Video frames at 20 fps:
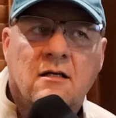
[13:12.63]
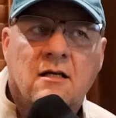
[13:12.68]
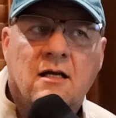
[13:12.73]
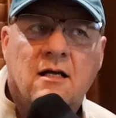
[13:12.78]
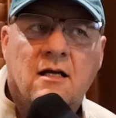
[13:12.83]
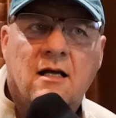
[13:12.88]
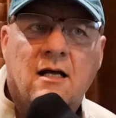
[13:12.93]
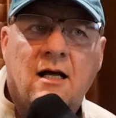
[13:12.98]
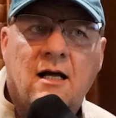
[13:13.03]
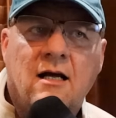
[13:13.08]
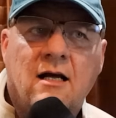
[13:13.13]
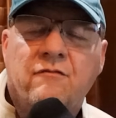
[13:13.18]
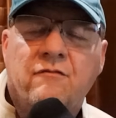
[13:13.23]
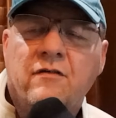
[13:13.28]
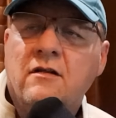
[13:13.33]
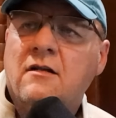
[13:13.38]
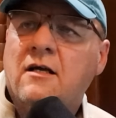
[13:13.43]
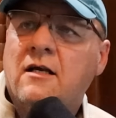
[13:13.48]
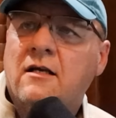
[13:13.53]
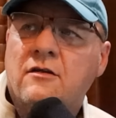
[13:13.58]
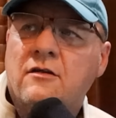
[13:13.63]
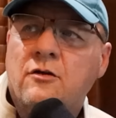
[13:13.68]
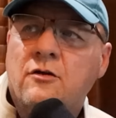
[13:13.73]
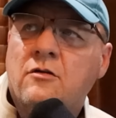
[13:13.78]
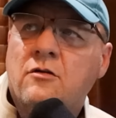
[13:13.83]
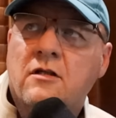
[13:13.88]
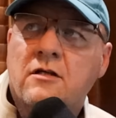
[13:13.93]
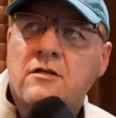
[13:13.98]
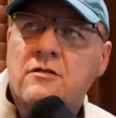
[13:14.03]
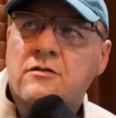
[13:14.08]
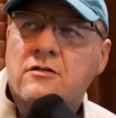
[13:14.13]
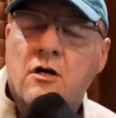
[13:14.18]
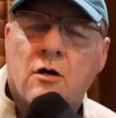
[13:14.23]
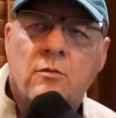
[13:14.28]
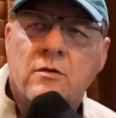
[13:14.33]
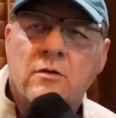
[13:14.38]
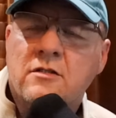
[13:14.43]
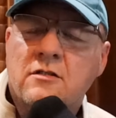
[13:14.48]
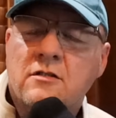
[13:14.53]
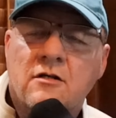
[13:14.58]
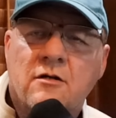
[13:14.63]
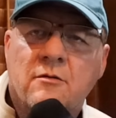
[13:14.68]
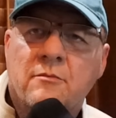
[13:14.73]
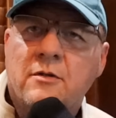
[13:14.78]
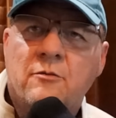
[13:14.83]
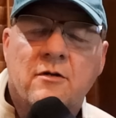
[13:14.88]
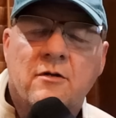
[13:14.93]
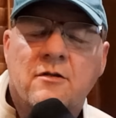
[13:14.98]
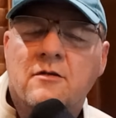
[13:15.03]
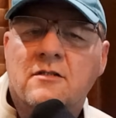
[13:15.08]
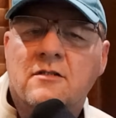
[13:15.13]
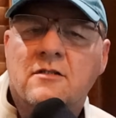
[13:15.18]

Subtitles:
I feel like nuclear is always going to be one of those